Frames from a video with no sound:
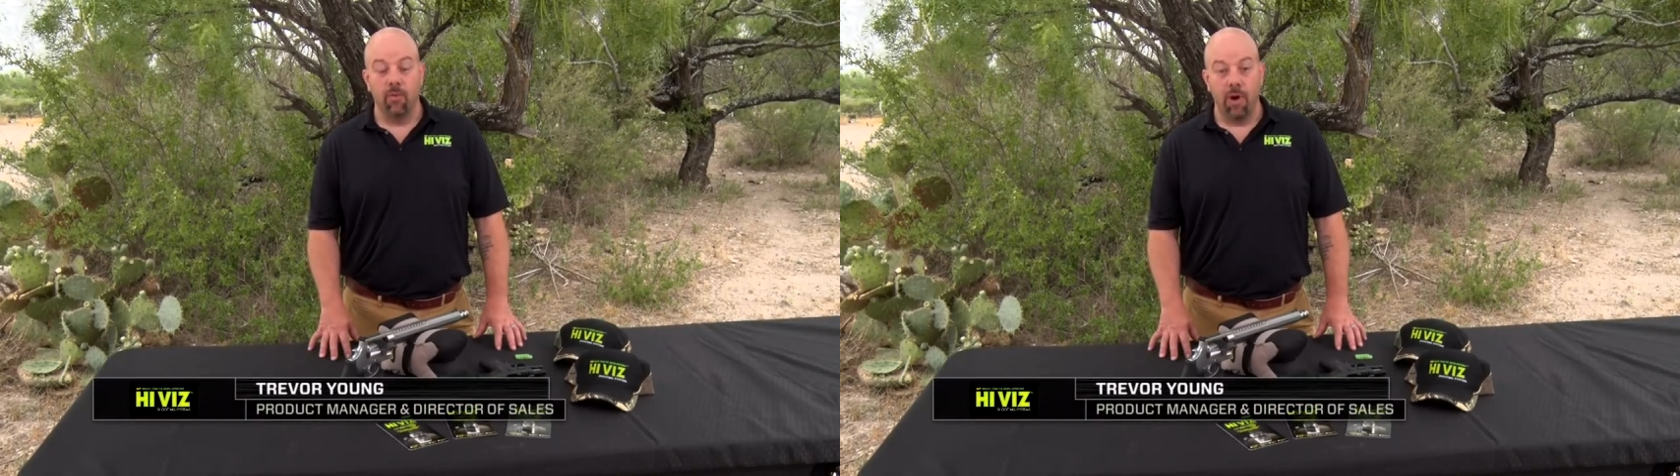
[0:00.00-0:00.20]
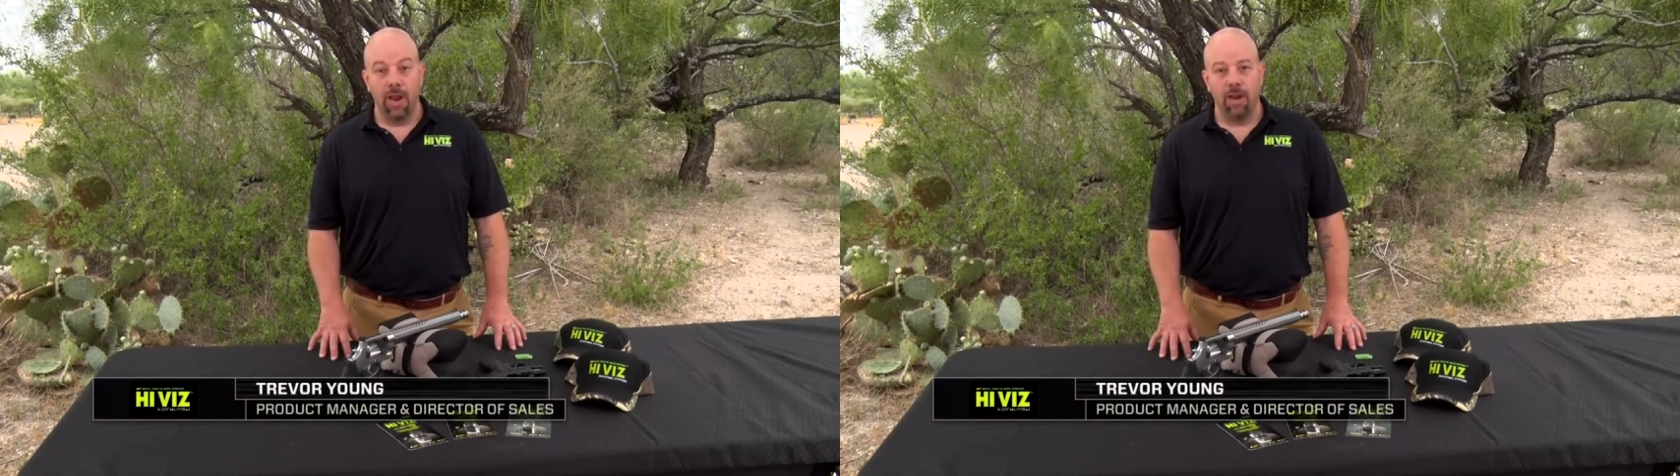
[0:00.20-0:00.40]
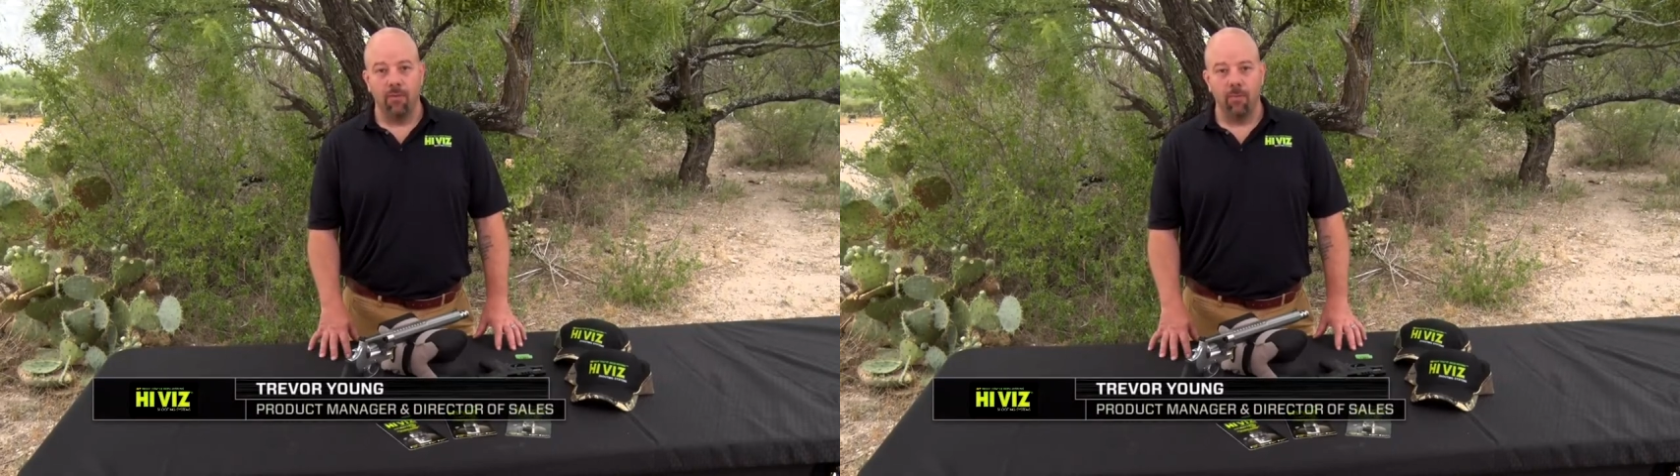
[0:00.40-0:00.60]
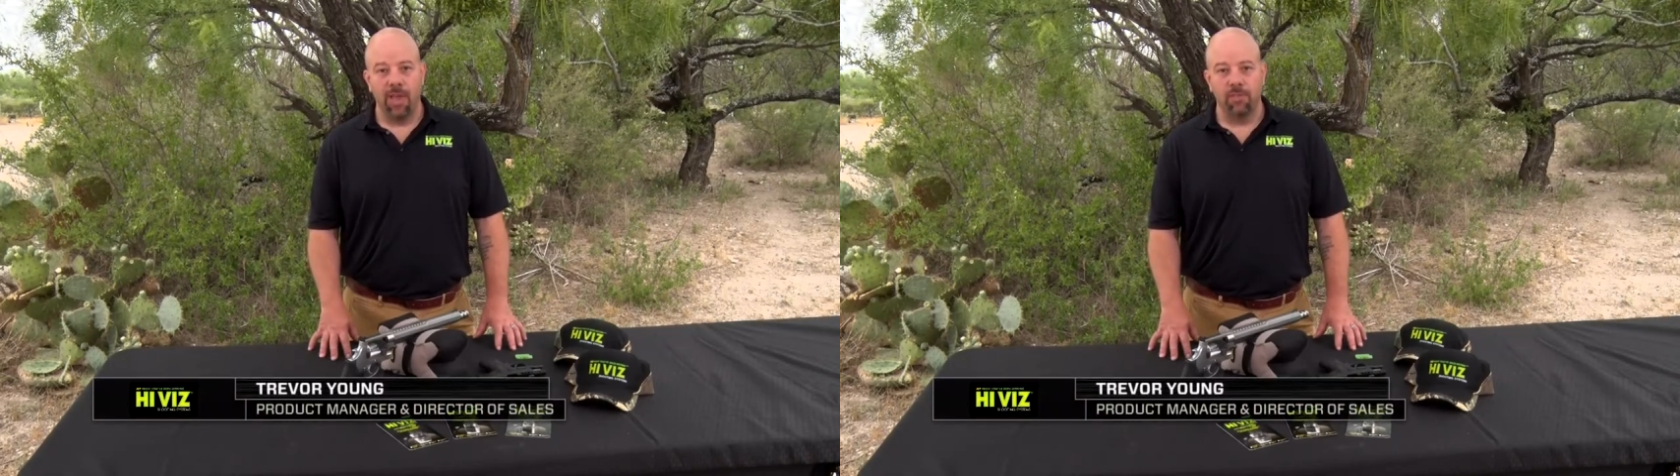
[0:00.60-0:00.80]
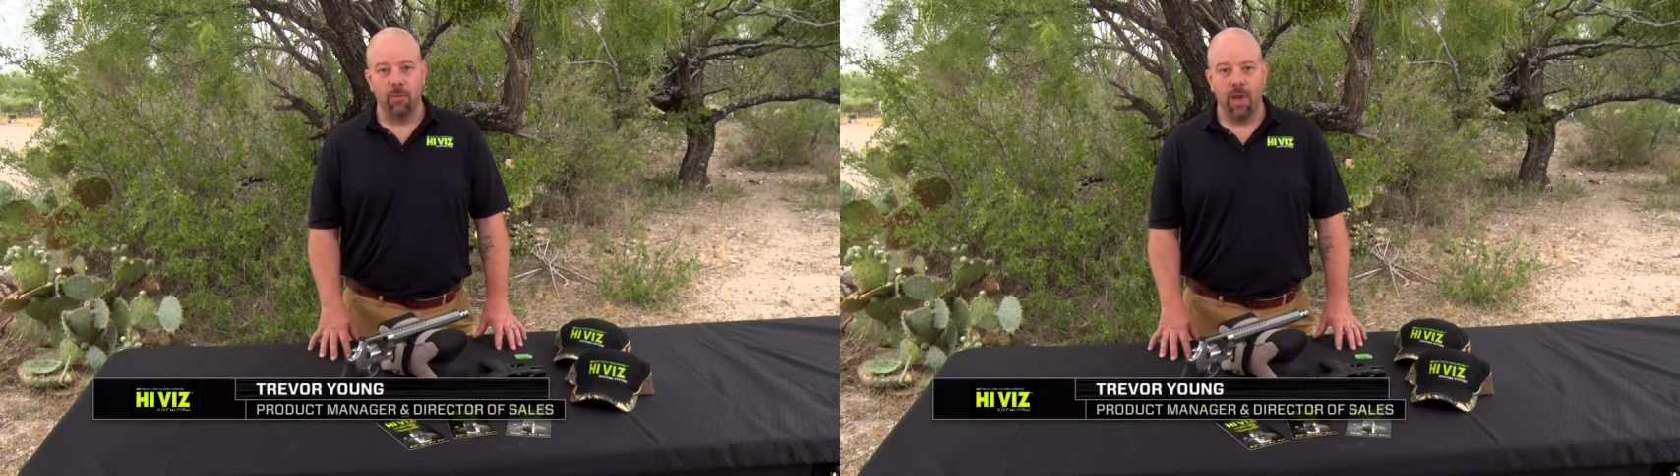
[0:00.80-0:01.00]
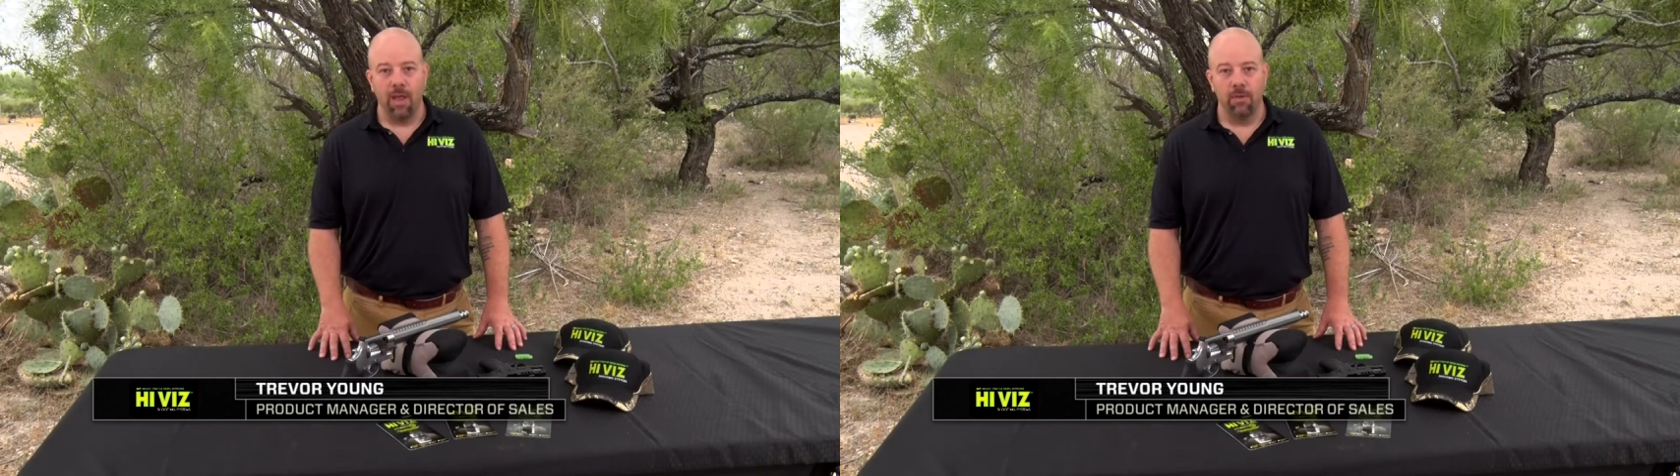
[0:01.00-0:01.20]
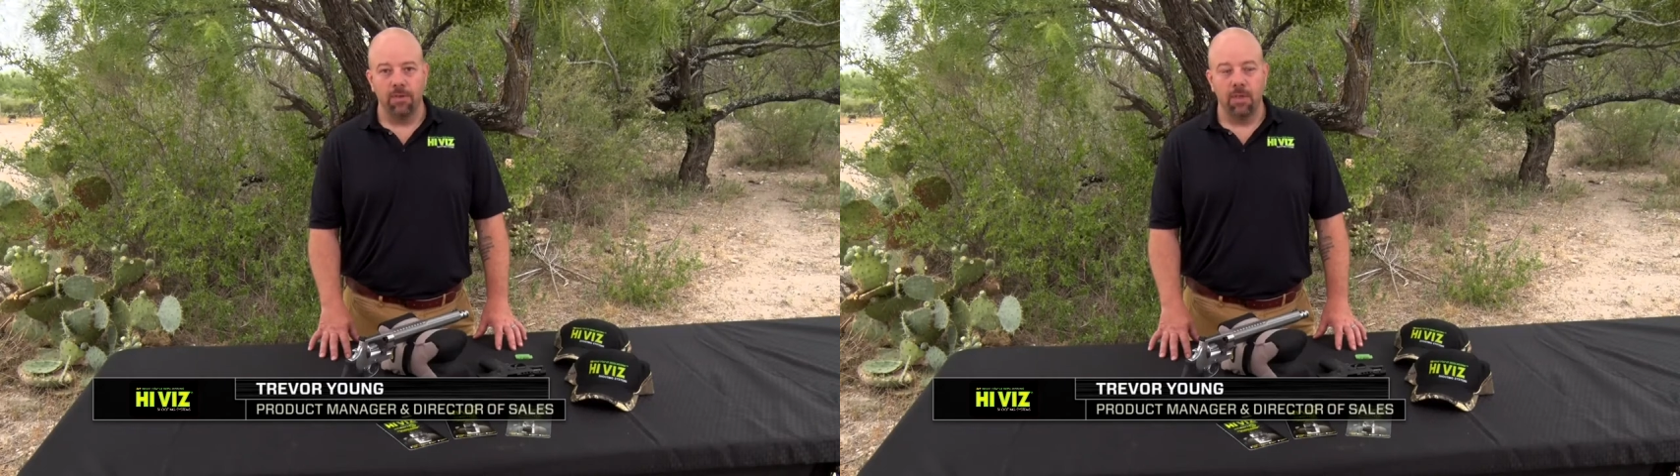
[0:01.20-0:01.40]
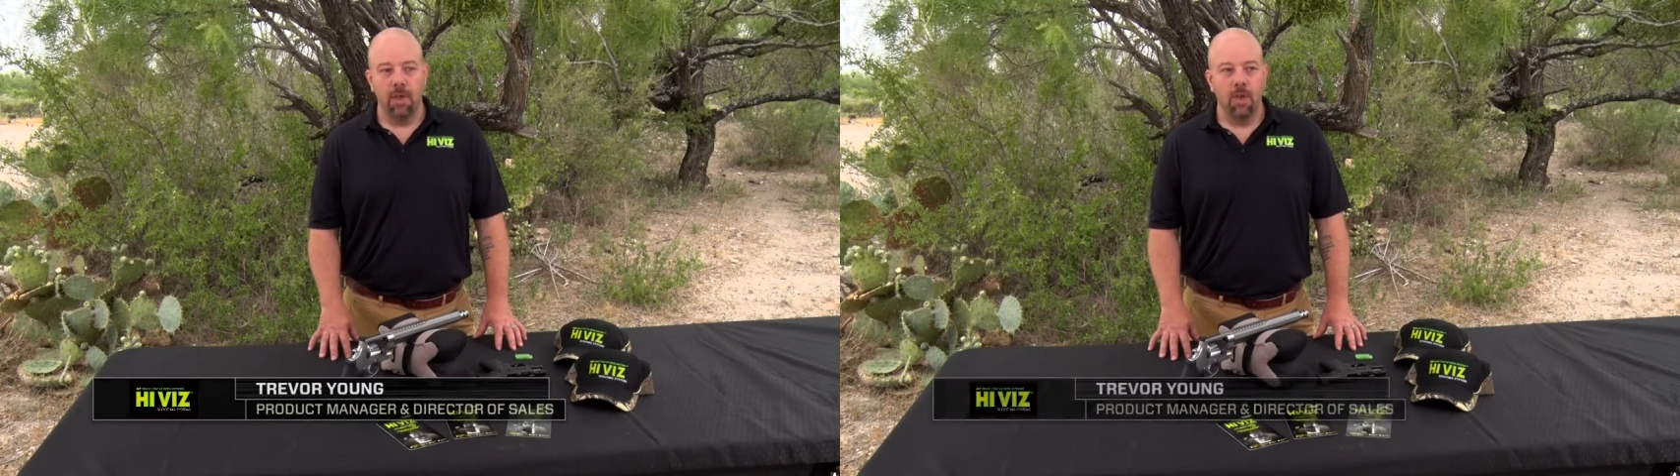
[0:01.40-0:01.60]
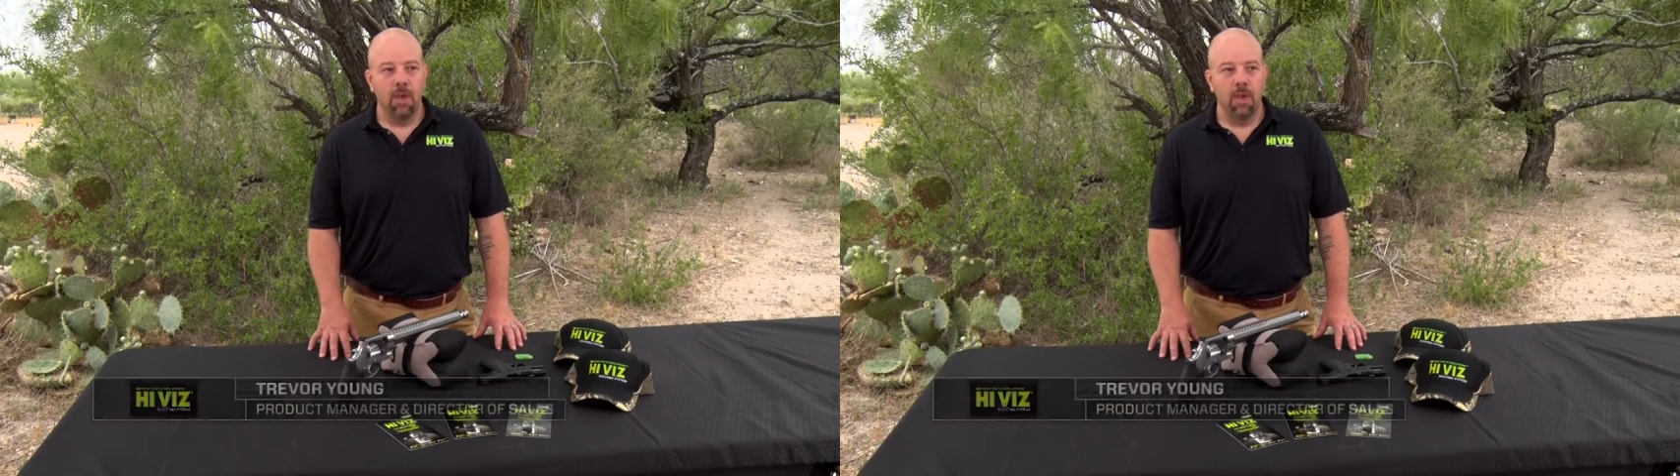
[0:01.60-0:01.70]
a variety of makes and models.